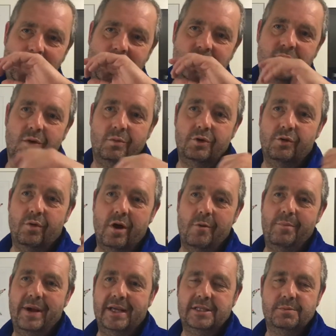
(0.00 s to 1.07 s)
So we're doing our
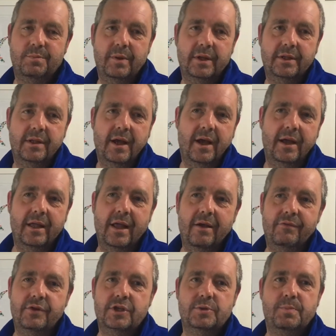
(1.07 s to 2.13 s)
best, but yeah,
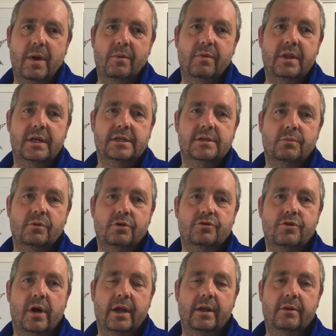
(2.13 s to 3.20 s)
if you just bear with us, and we'll
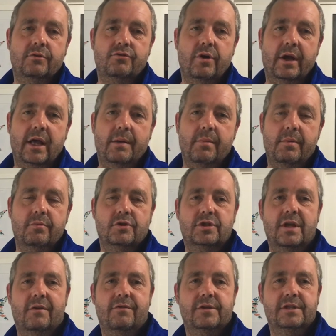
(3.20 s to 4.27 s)
try and get a bit more
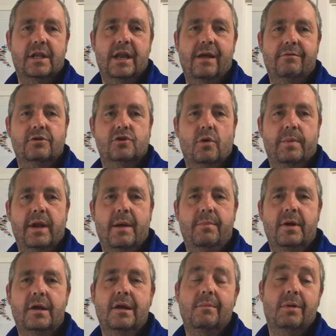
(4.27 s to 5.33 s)
stuff as the levels open
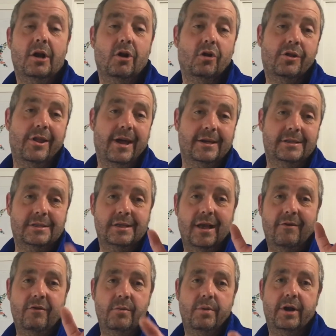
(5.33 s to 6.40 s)
up. But look, thanks
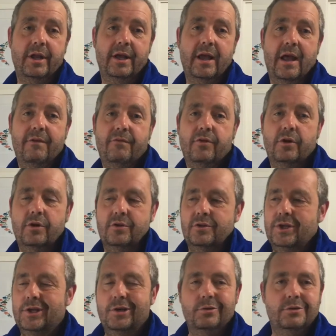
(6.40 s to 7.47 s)
everybody again for your
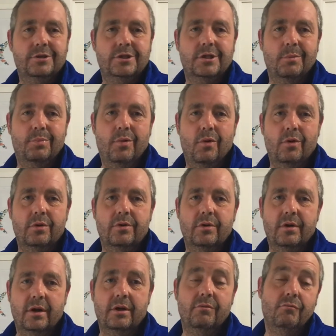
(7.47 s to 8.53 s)
continued support.
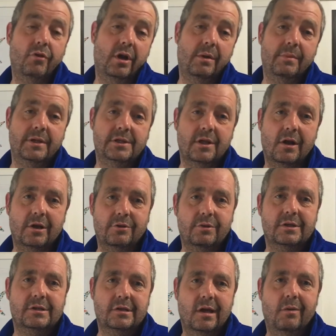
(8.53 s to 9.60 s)
It really means a lot to
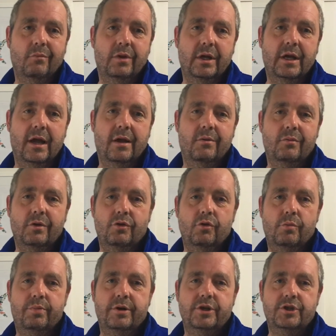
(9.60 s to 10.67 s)
us, and we do
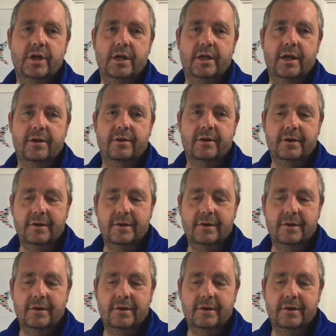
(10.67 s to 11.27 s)
appreciate it.